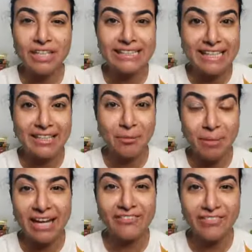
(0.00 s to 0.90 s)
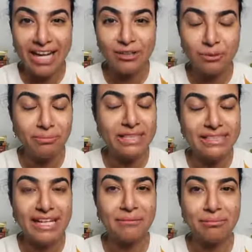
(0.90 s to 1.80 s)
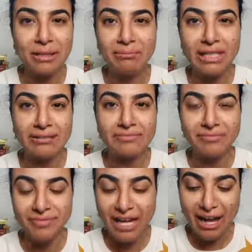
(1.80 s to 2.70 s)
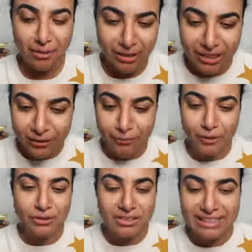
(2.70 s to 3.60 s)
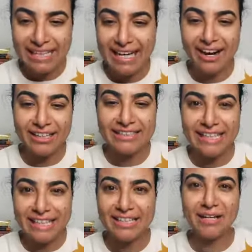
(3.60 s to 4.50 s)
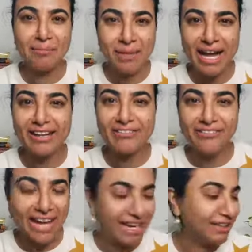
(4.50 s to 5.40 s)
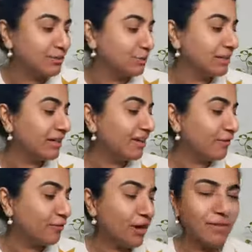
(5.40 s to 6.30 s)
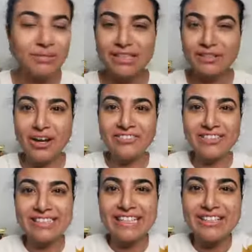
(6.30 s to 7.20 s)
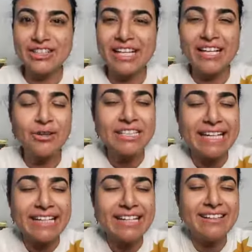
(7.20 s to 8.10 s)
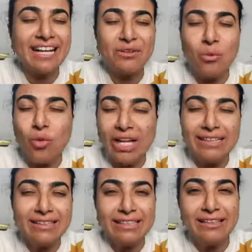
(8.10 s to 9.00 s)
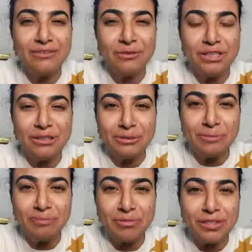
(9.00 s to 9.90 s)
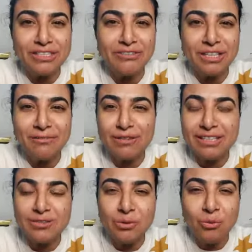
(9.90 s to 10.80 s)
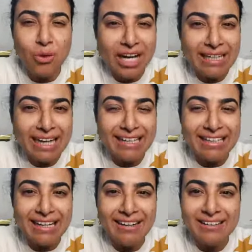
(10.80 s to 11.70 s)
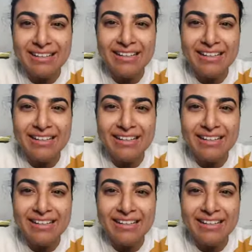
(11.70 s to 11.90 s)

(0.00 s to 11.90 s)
are taking back value? Please type in me. How many of you today are taking back value from this conversation? Like, you're taking that one thing with you. Because even if this one idea